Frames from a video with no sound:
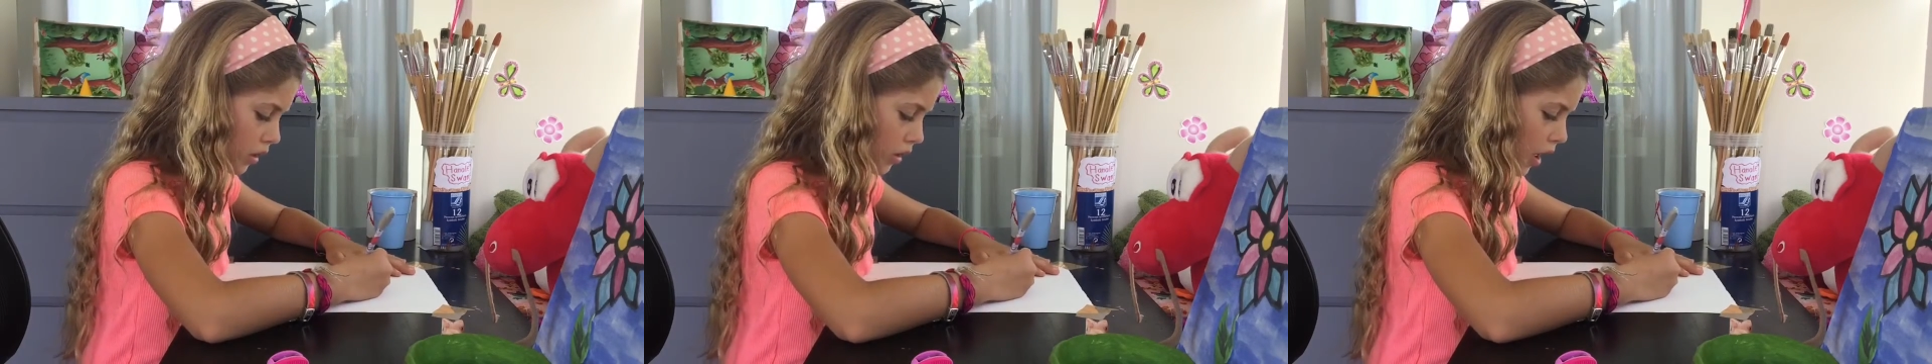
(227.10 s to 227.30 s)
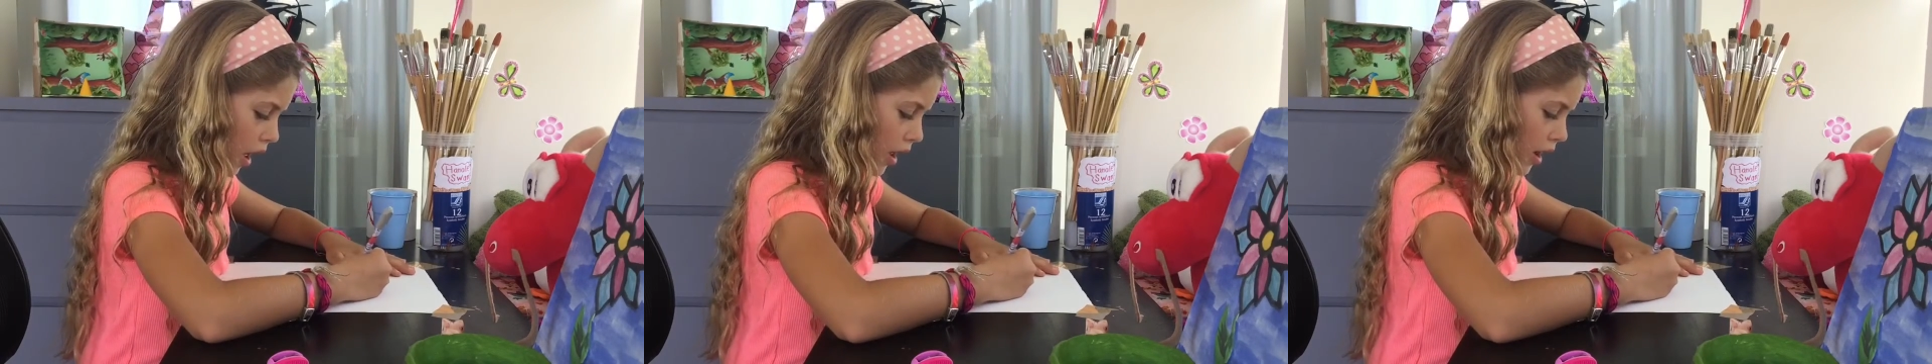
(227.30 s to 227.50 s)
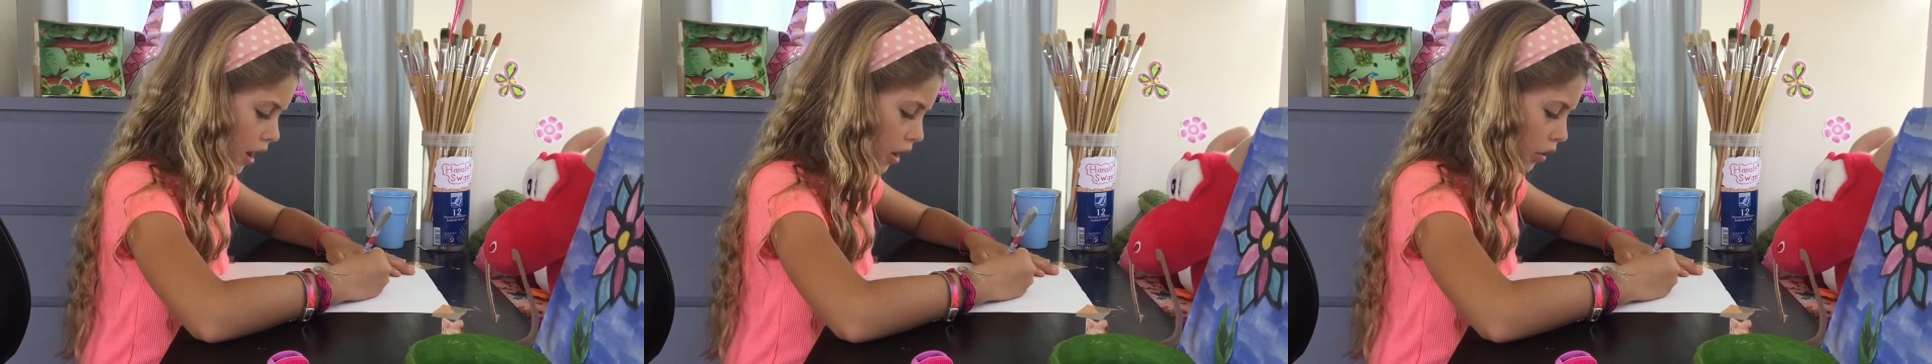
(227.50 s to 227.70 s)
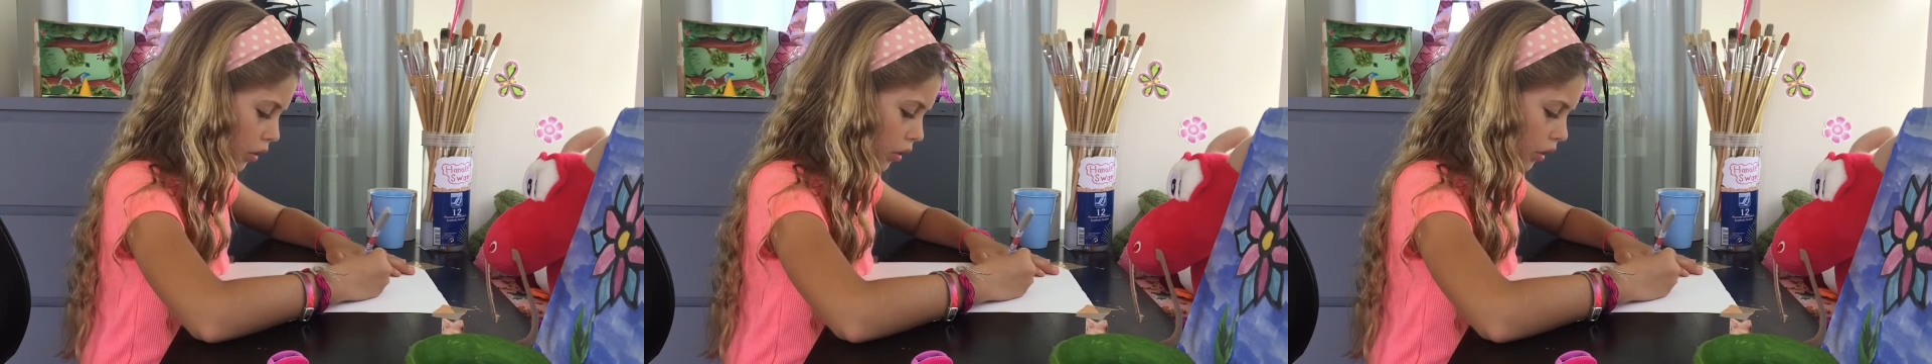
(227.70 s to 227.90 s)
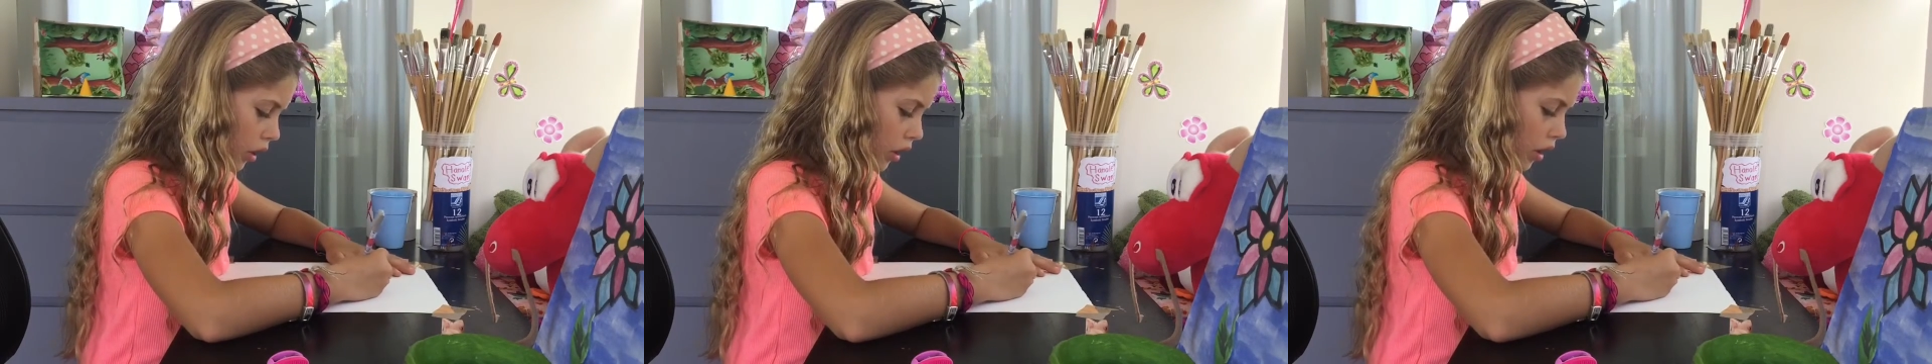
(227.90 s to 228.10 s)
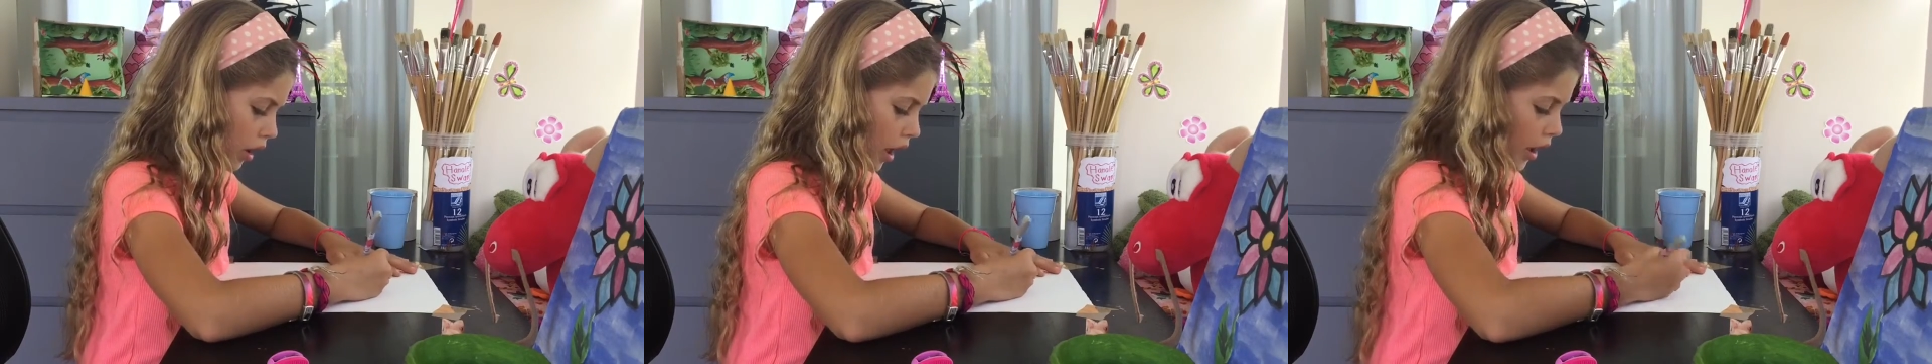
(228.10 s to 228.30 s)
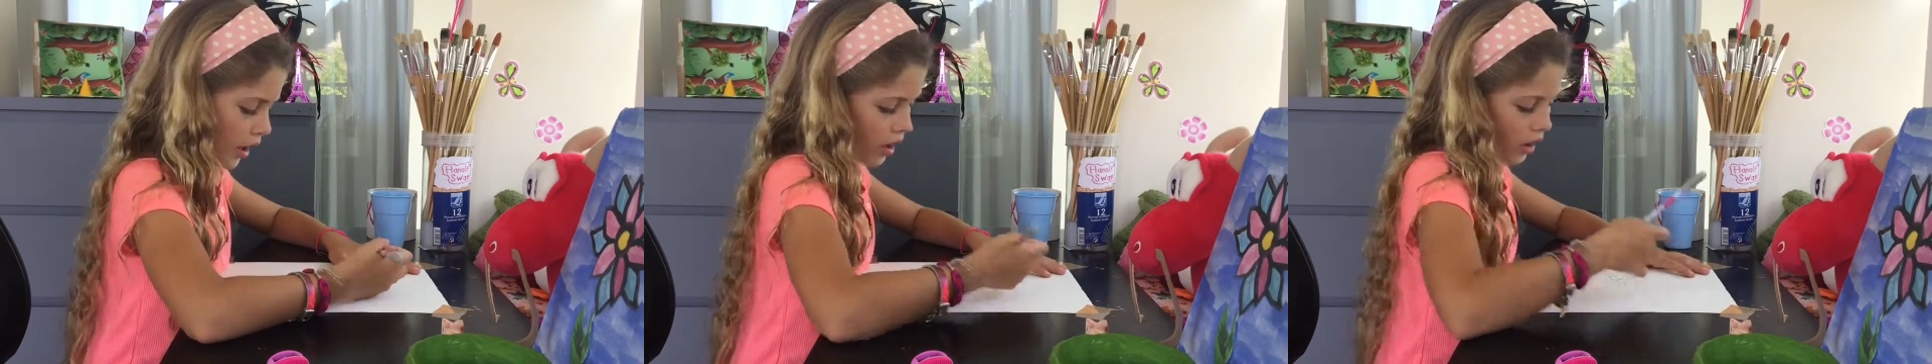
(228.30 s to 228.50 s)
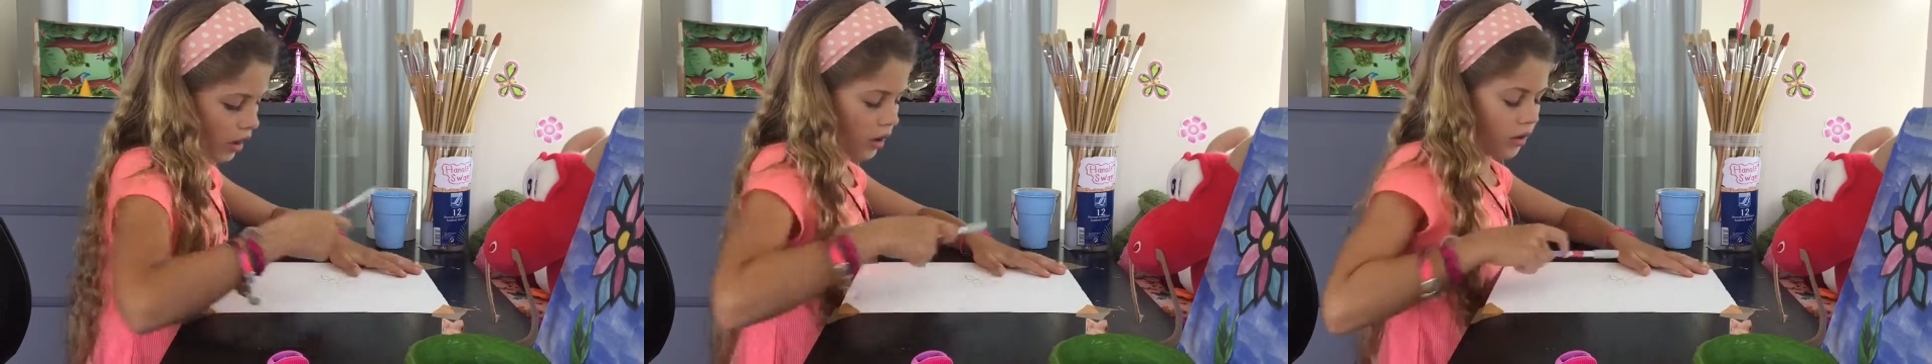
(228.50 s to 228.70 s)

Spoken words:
then it will look like